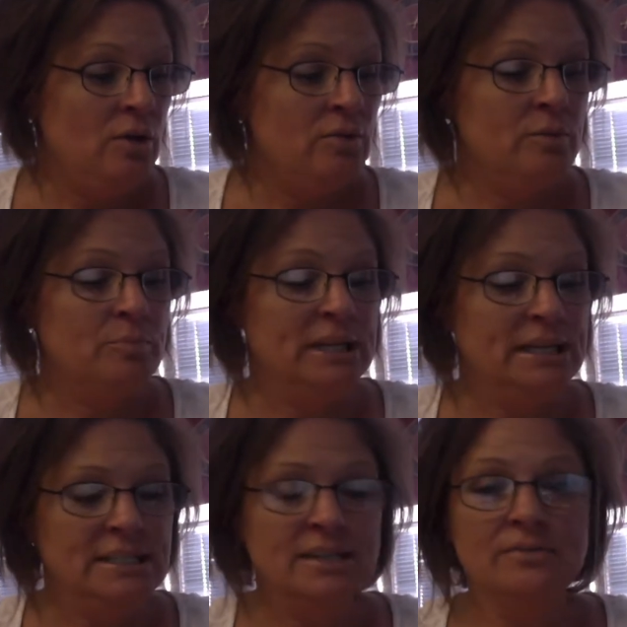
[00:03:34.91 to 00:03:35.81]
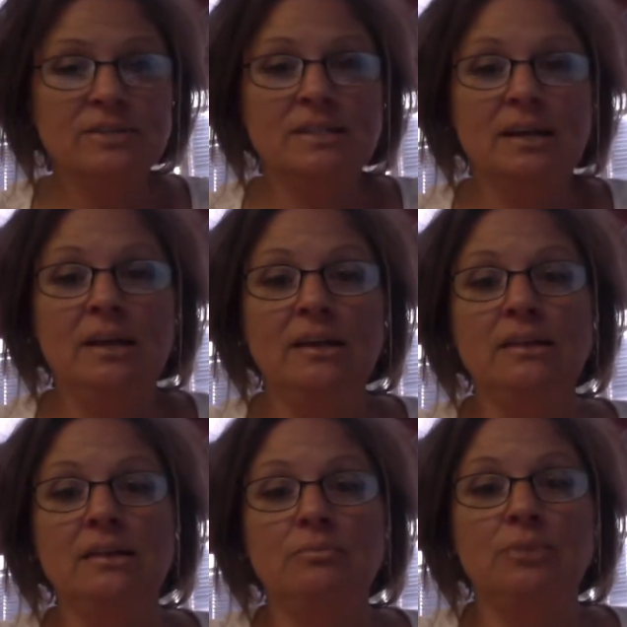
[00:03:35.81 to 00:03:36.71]
The plaintiffs
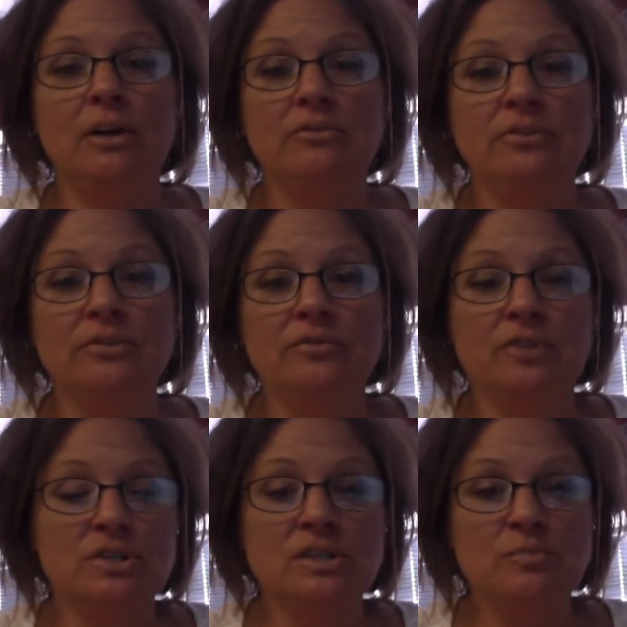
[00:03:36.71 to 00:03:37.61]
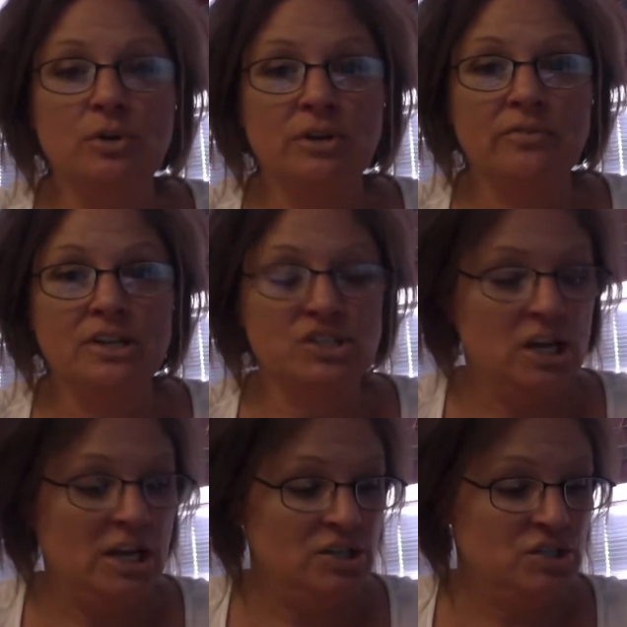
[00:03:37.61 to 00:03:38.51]
in Brown versus Board of
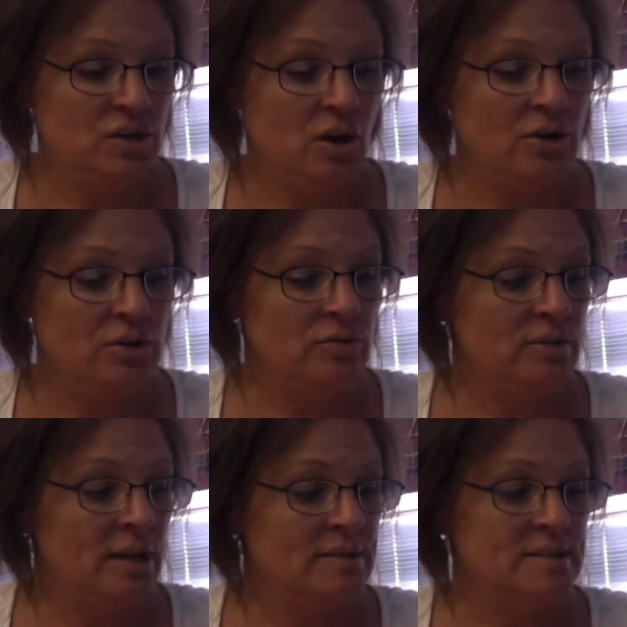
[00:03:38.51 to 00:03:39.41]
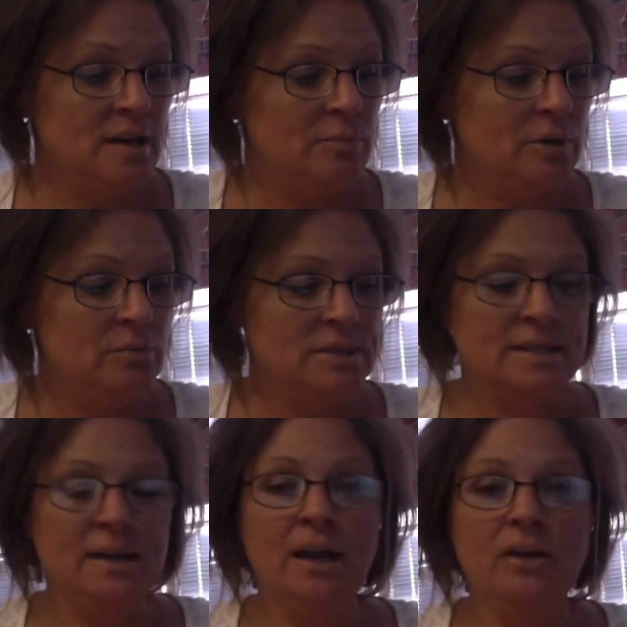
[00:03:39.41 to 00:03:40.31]
Education argued that separate was
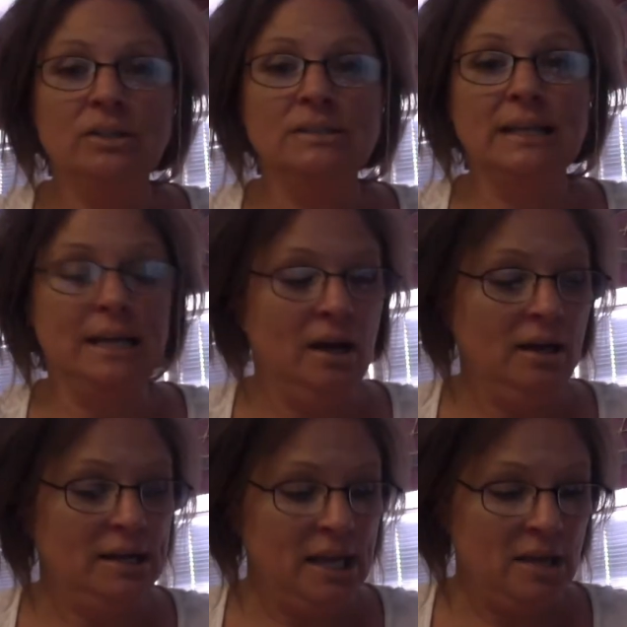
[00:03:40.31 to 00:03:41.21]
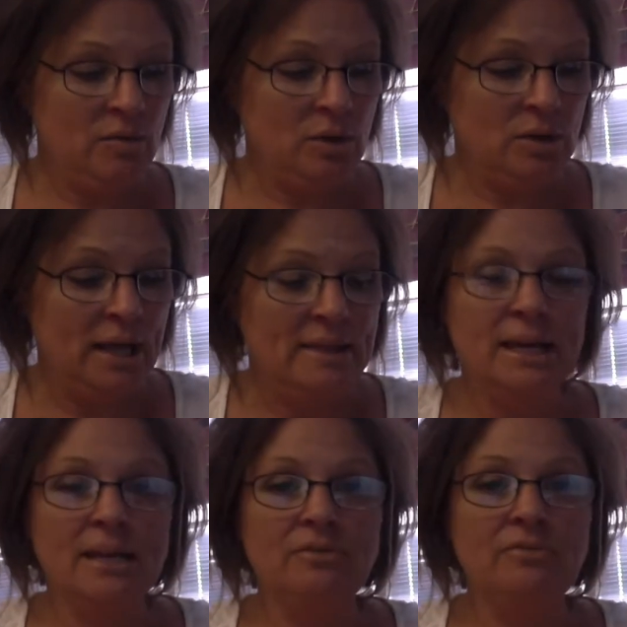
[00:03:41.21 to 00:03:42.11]
inherently unequal and
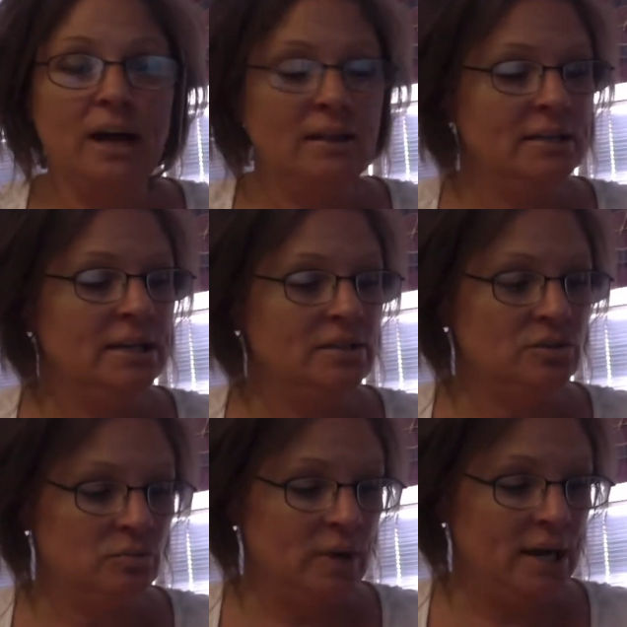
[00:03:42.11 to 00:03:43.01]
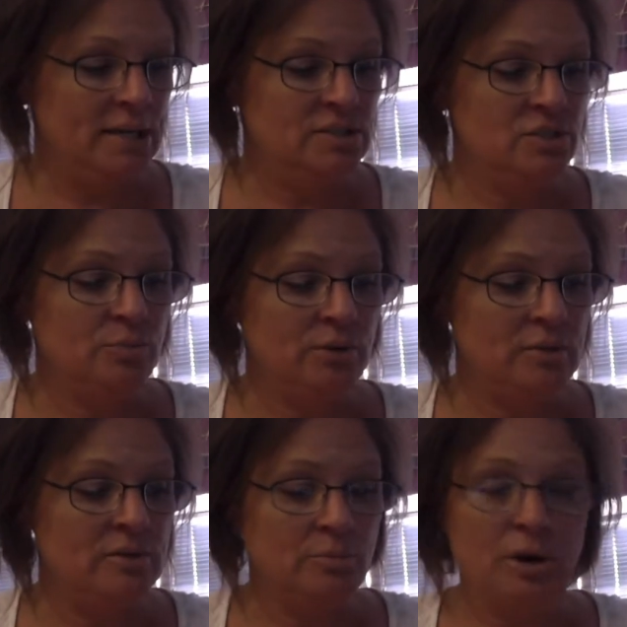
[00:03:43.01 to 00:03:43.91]
that it violated the right to
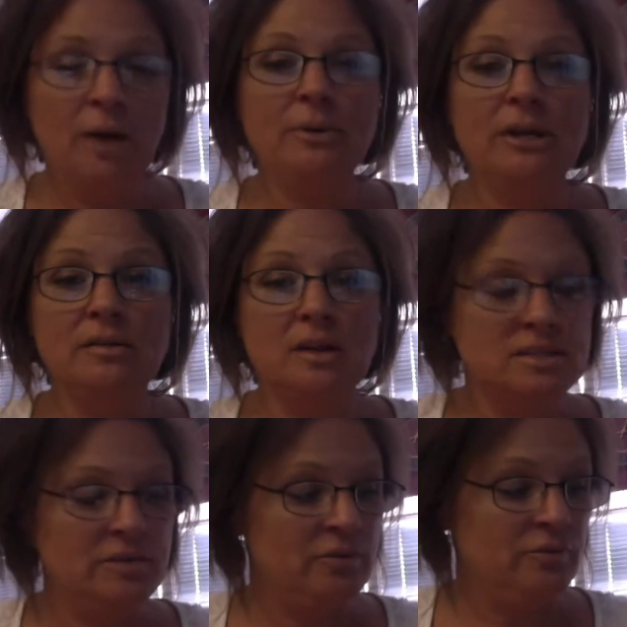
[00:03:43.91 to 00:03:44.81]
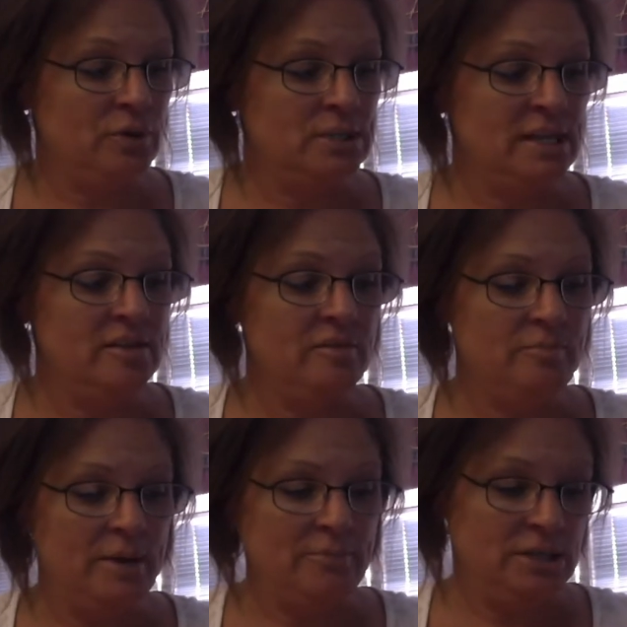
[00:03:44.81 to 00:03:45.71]
the property clause of the 14th
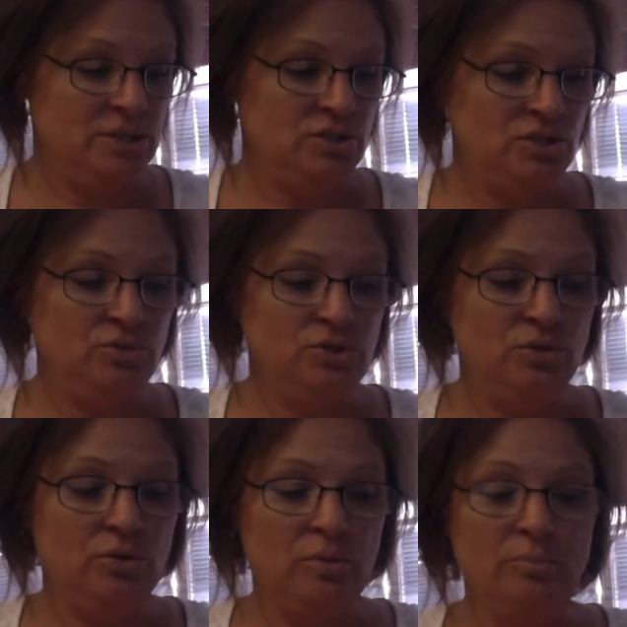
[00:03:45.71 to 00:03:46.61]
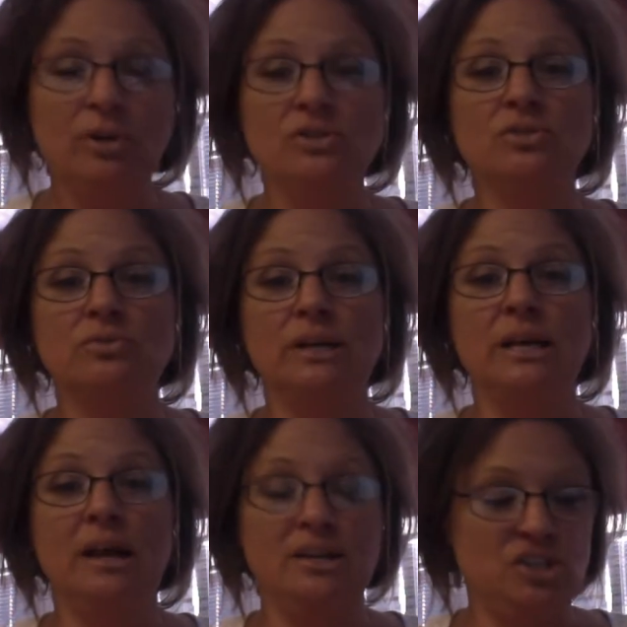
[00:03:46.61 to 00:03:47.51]
Amendment due to
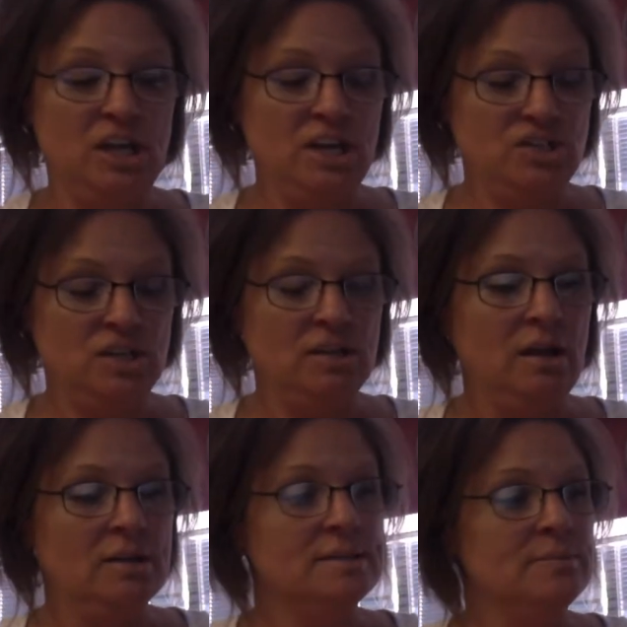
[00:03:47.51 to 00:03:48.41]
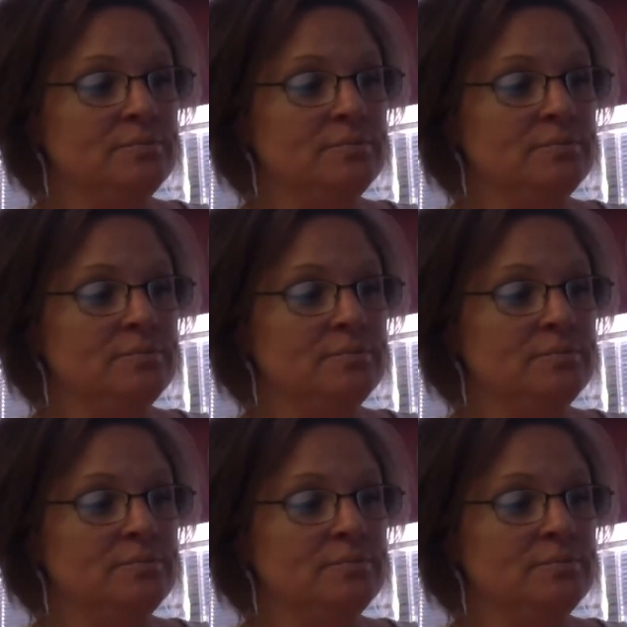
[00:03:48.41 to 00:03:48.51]
compulsory education laws.